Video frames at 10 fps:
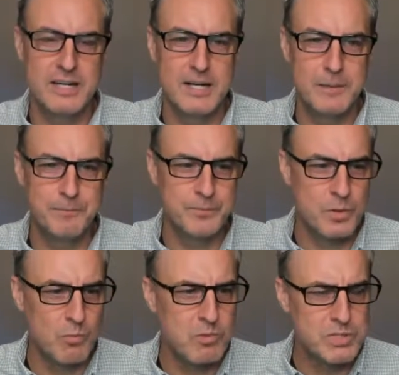Um,
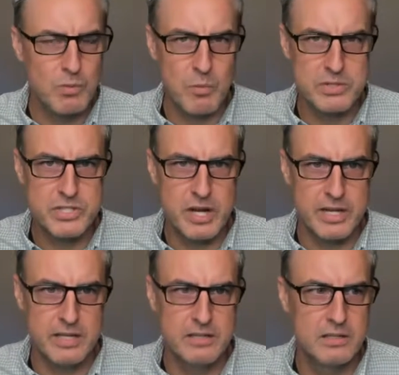what was the one with
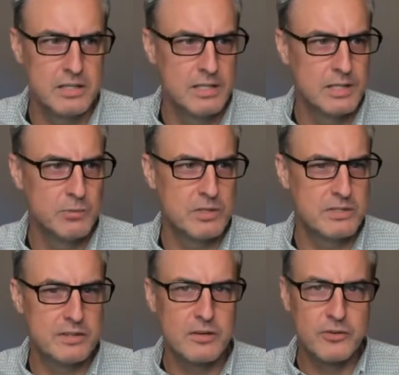Chucky,
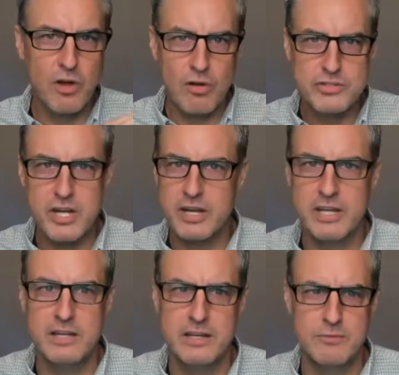with the little doll
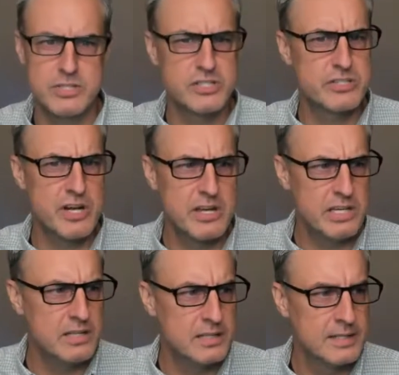Chucky? Was it just
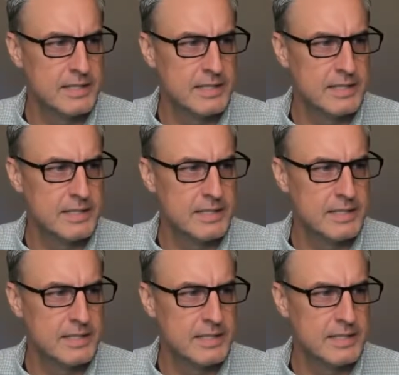Chucky?